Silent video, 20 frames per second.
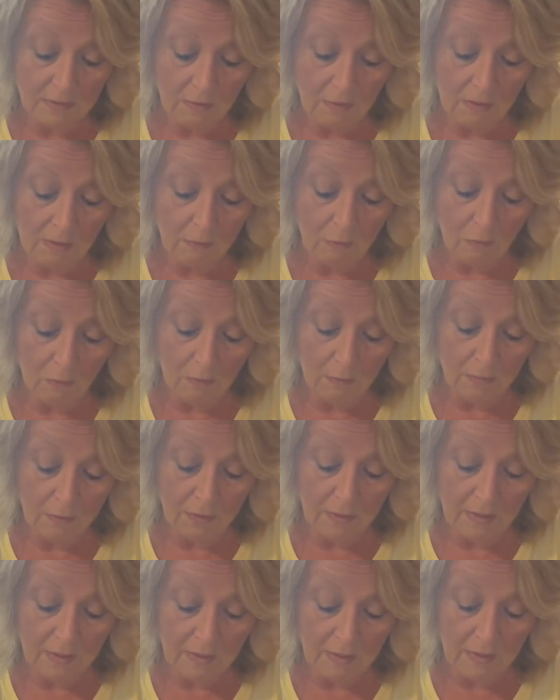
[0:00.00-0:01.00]
So I'm going to
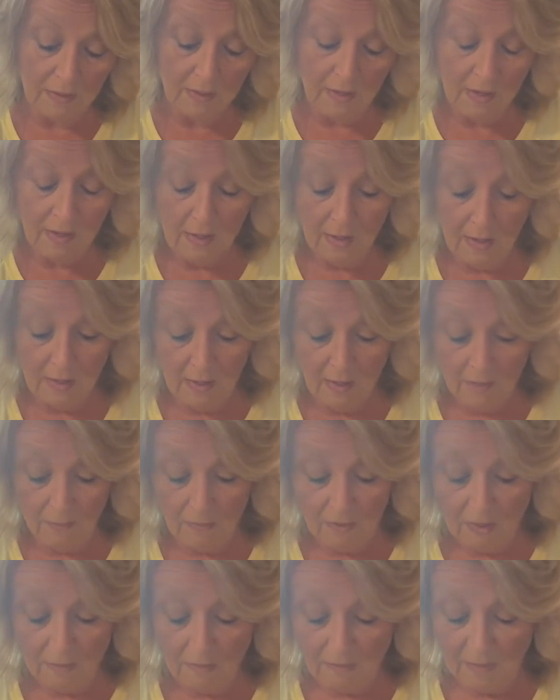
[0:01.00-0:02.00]
put
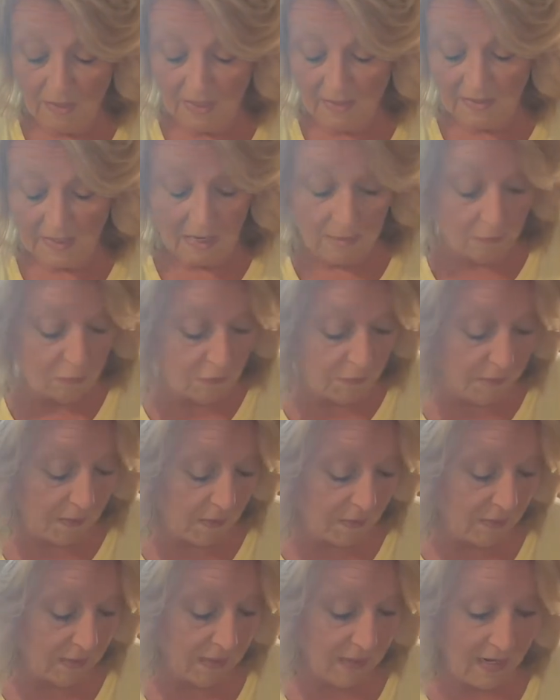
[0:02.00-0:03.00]
probably about a
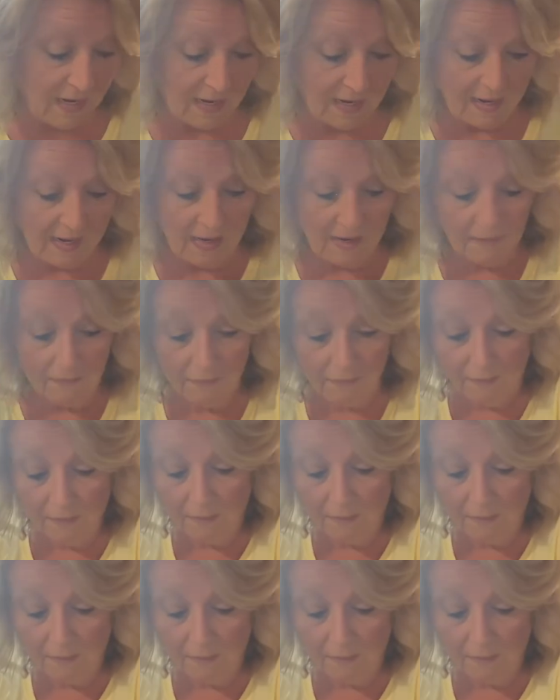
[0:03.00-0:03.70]
tablespoon and a half.